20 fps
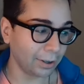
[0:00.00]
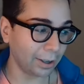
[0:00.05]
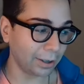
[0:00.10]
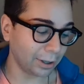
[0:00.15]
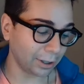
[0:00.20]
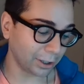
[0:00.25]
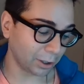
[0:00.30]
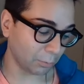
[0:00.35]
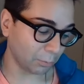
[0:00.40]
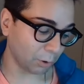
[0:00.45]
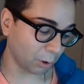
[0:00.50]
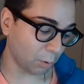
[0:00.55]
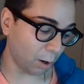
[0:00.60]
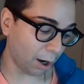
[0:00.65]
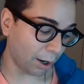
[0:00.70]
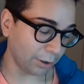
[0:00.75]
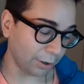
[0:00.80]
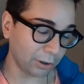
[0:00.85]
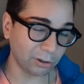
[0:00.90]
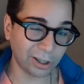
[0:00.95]
it doesn't
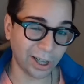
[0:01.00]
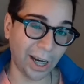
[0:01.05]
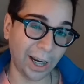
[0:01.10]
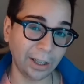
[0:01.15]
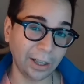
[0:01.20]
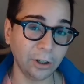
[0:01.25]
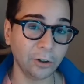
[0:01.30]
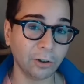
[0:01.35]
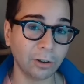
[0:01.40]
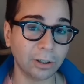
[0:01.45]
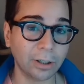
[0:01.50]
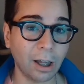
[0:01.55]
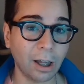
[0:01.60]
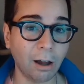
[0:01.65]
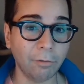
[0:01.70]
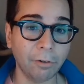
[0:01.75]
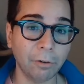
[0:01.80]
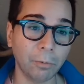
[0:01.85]
require you changing yourself.